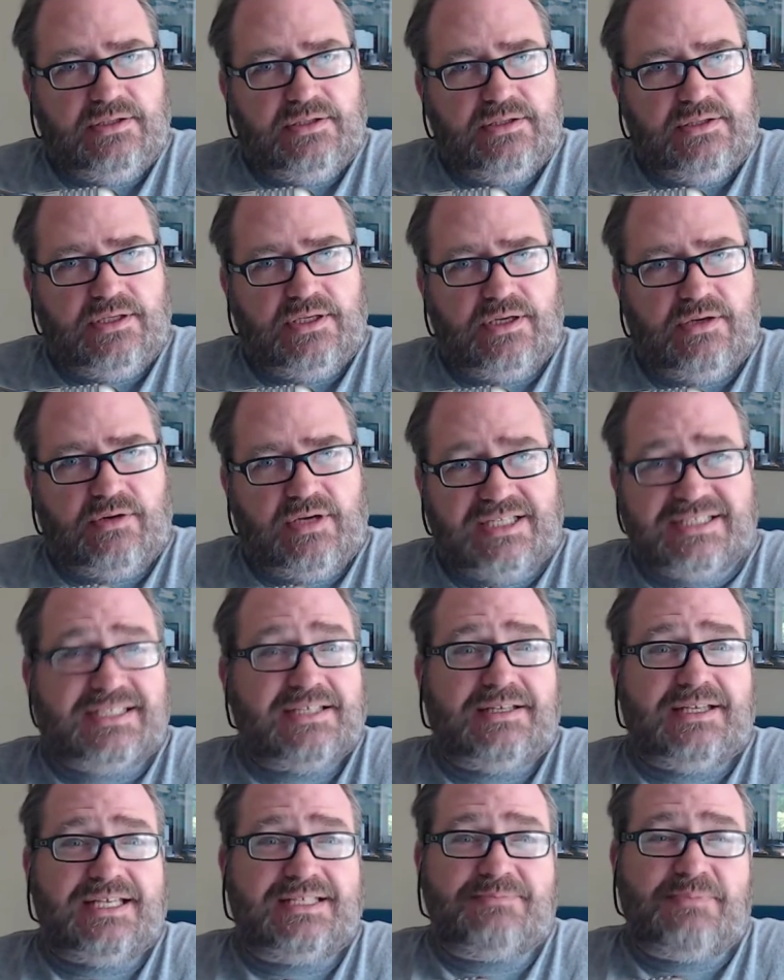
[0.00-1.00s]
You know,
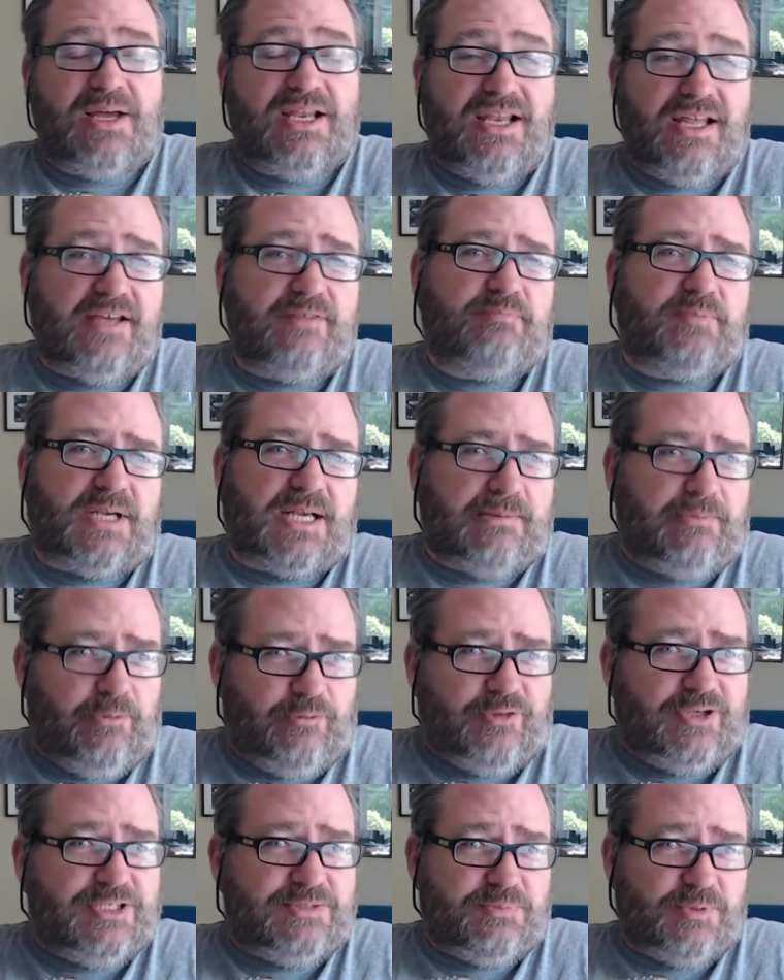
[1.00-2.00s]
is my life become a
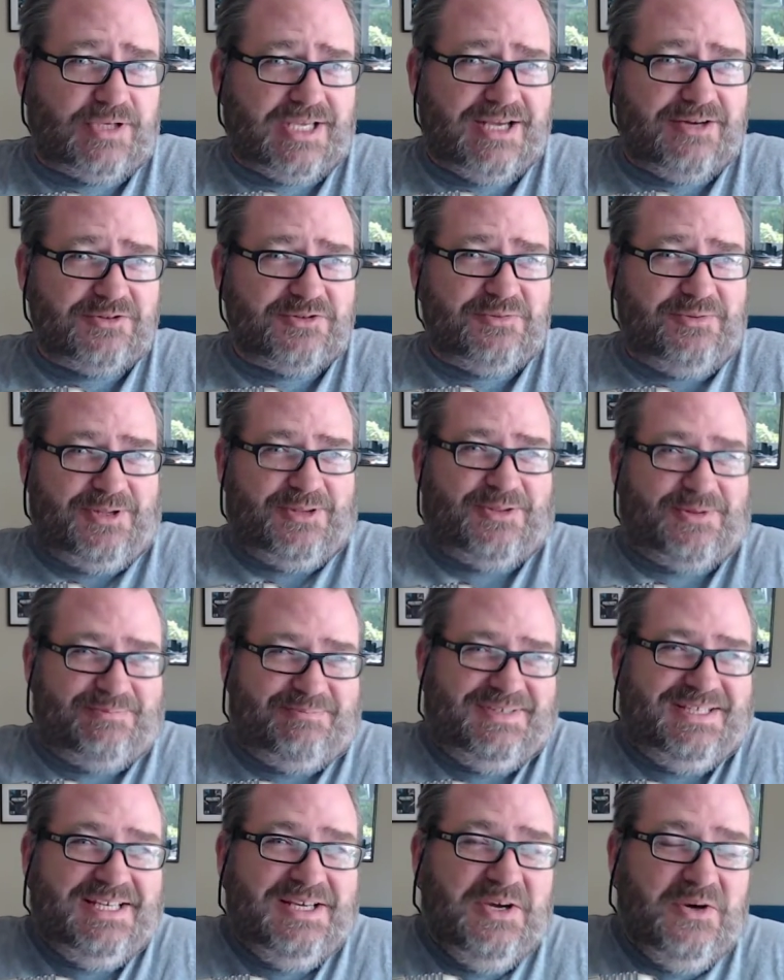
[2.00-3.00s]
Facebook algorithm
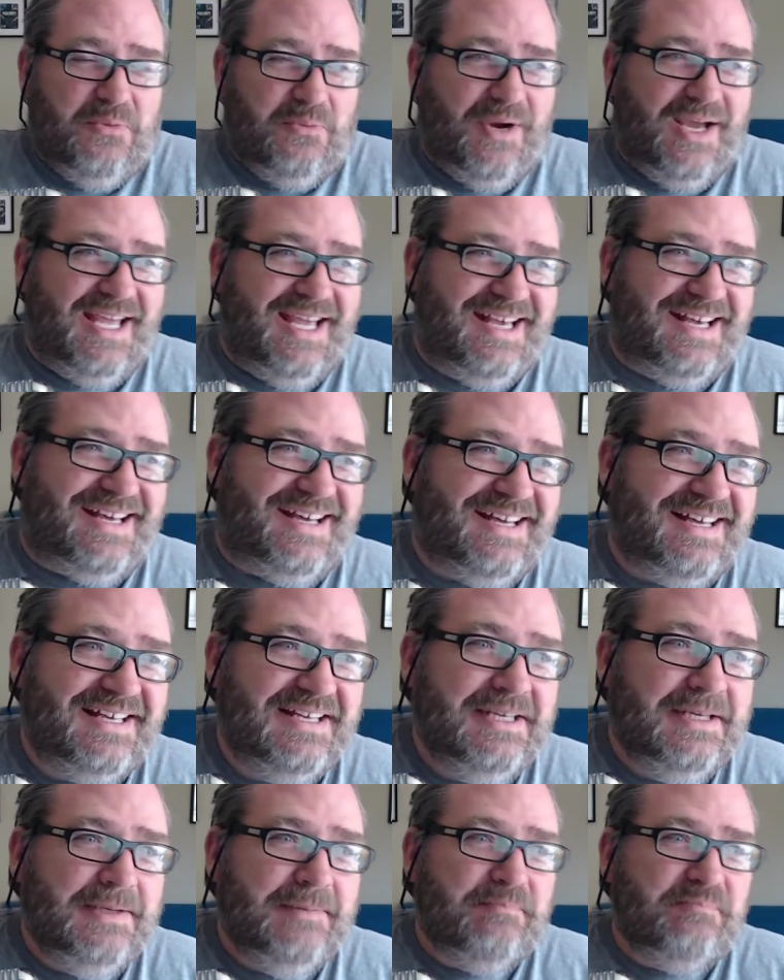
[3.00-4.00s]
where
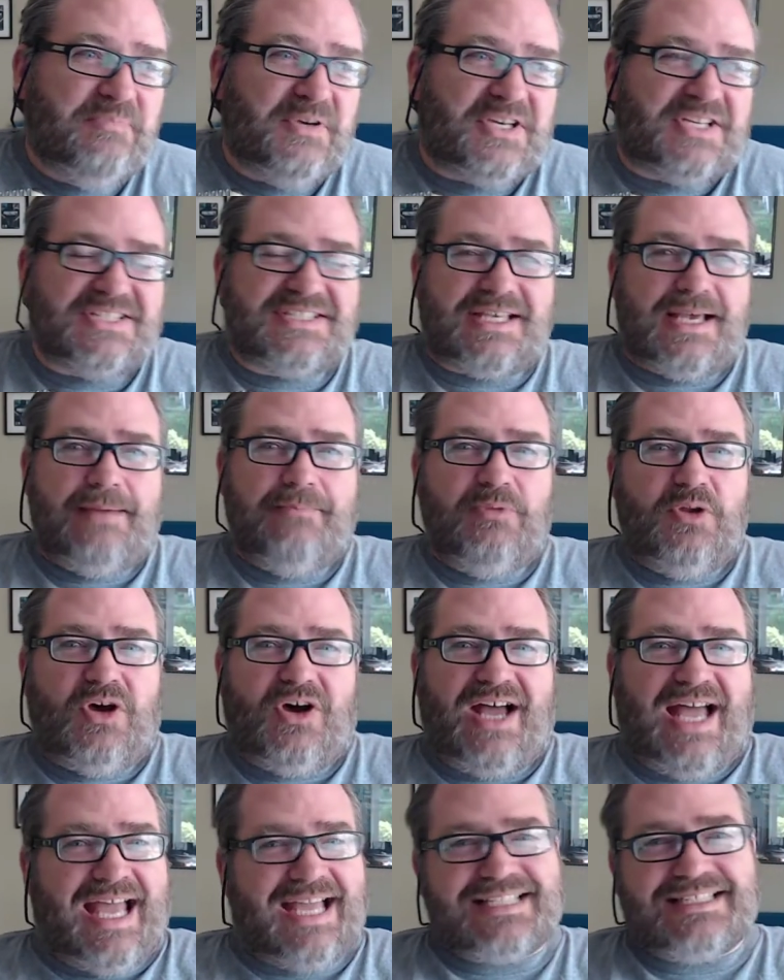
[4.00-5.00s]
because I'm
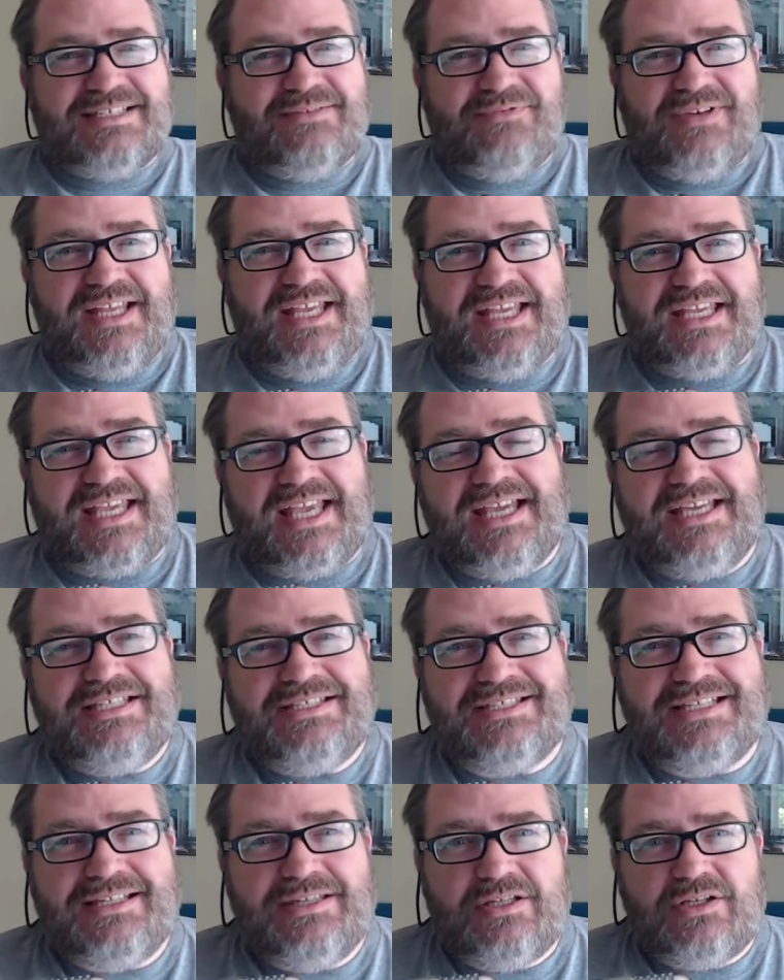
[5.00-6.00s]
not actively
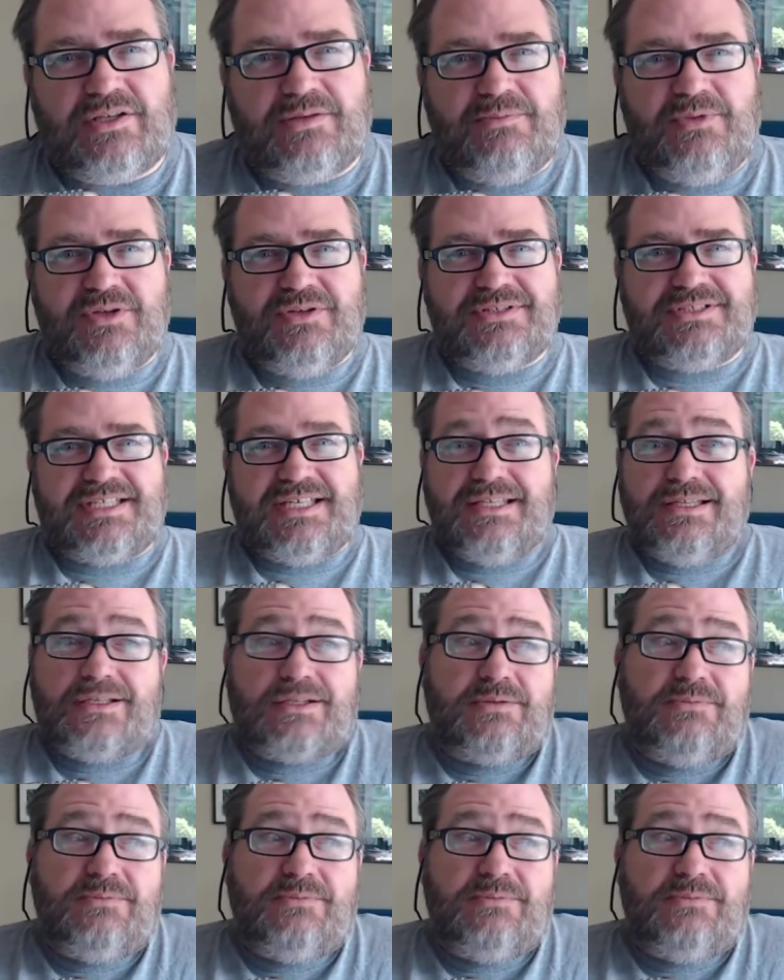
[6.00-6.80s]
engaged in the community